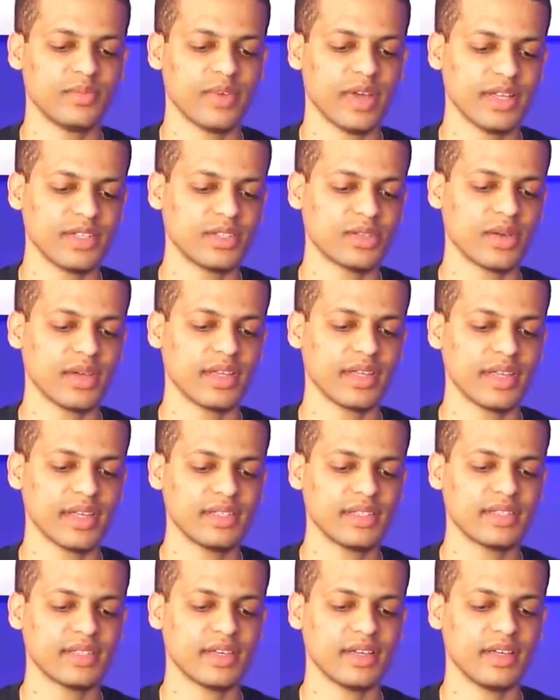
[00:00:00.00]
Right. So I
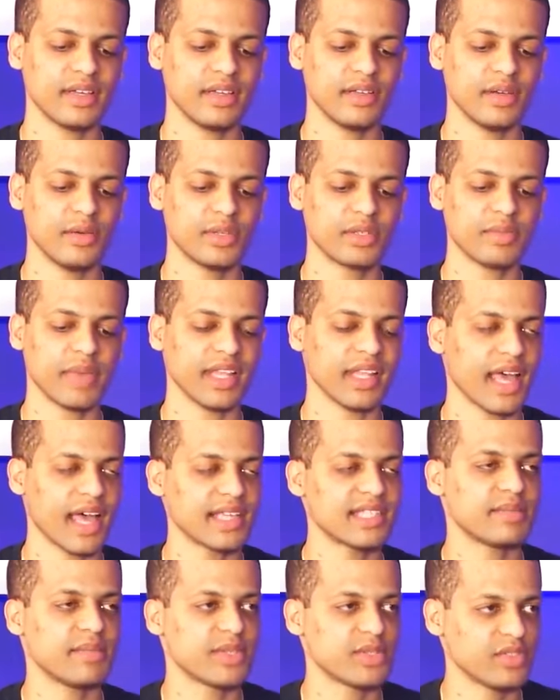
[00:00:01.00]
guess uh, it was my
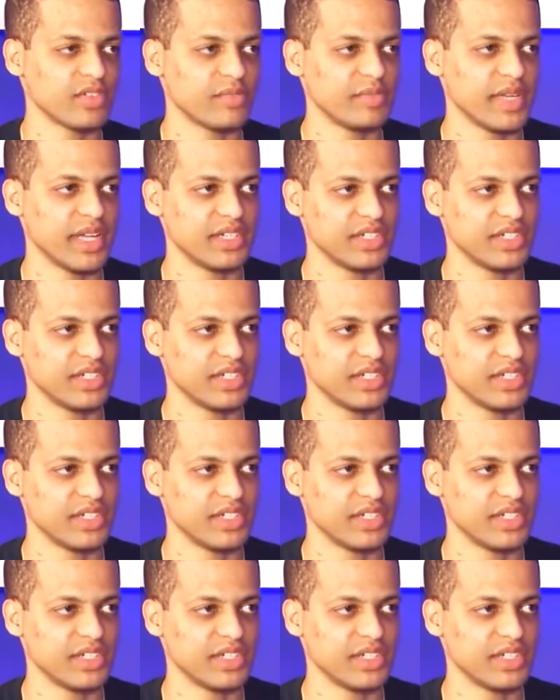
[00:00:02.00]
last semester of